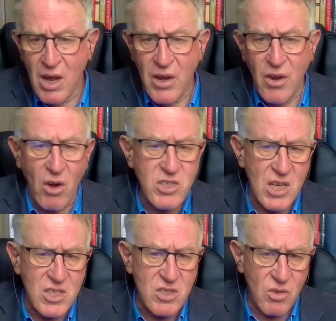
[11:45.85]
not
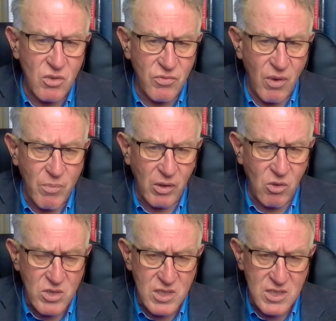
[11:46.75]
just from
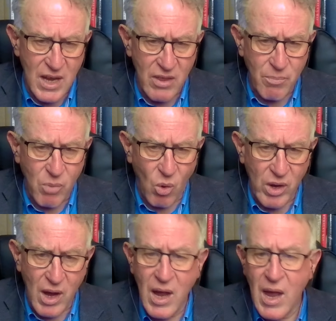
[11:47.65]
across the southern
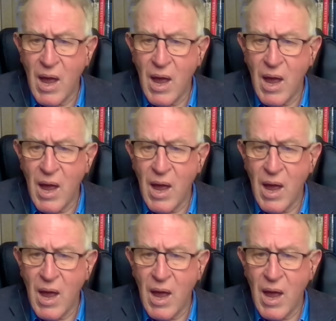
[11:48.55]
border,